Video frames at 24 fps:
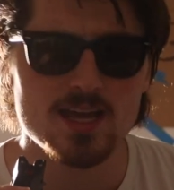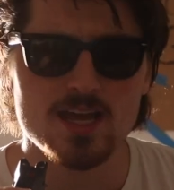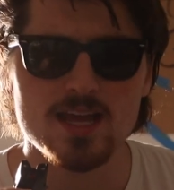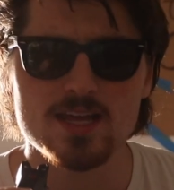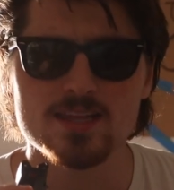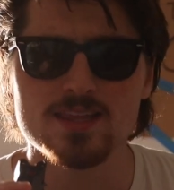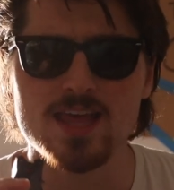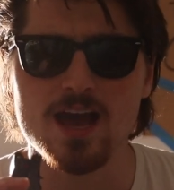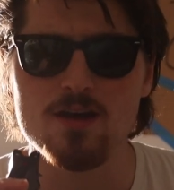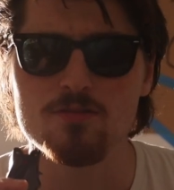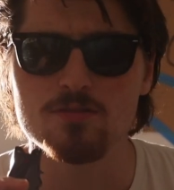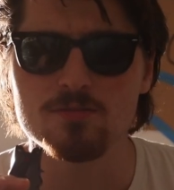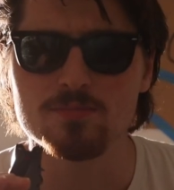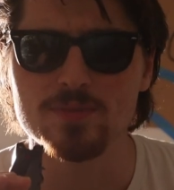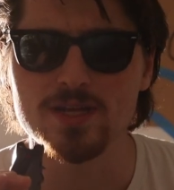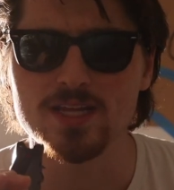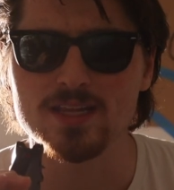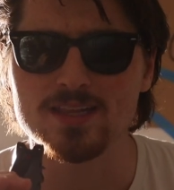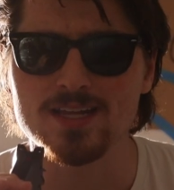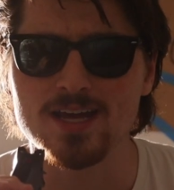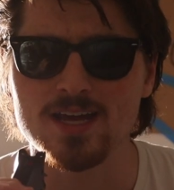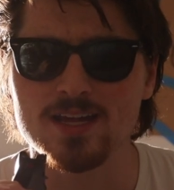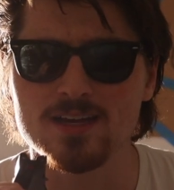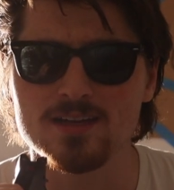And that would
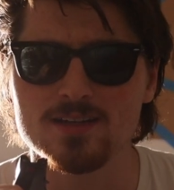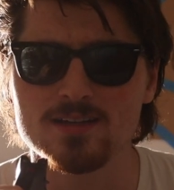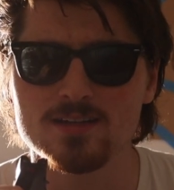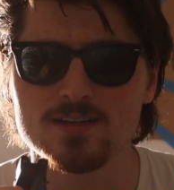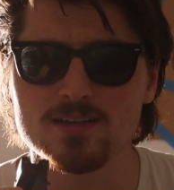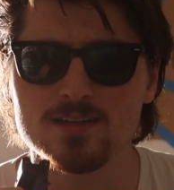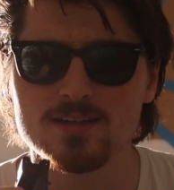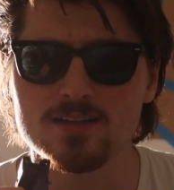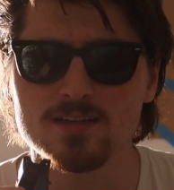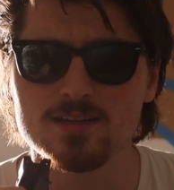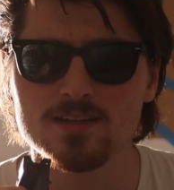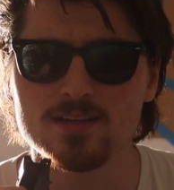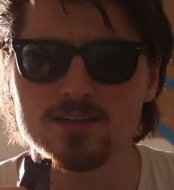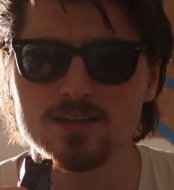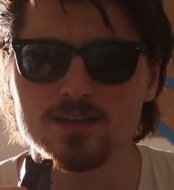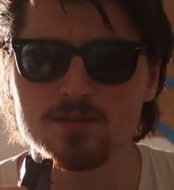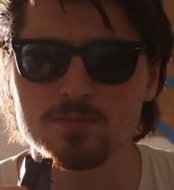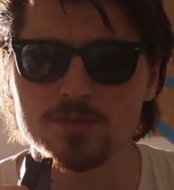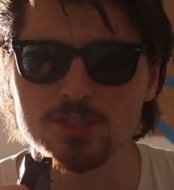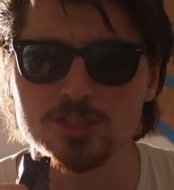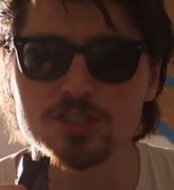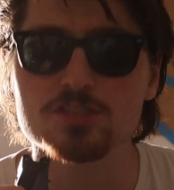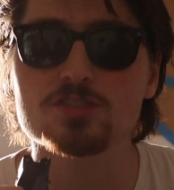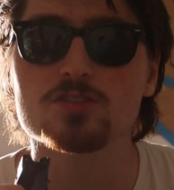mean that, I
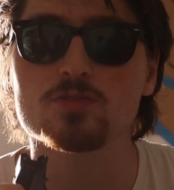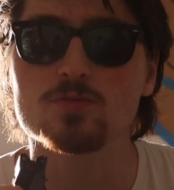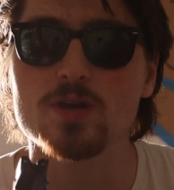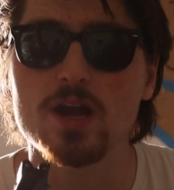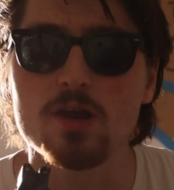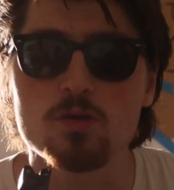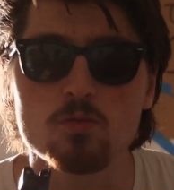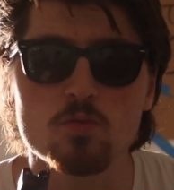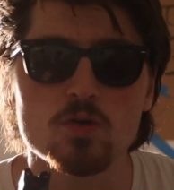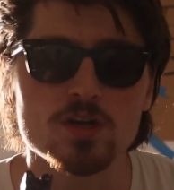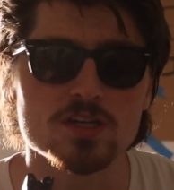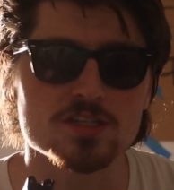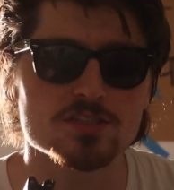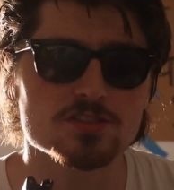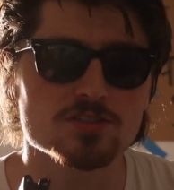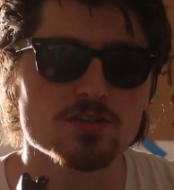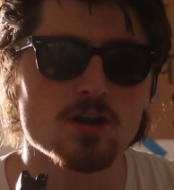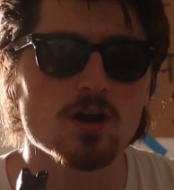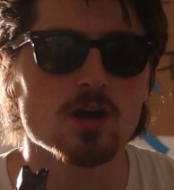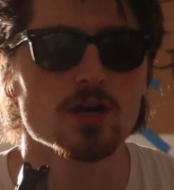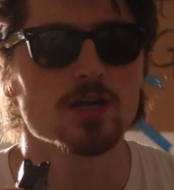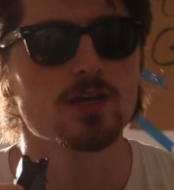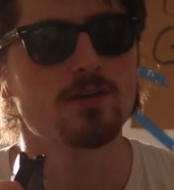mean, just around one star,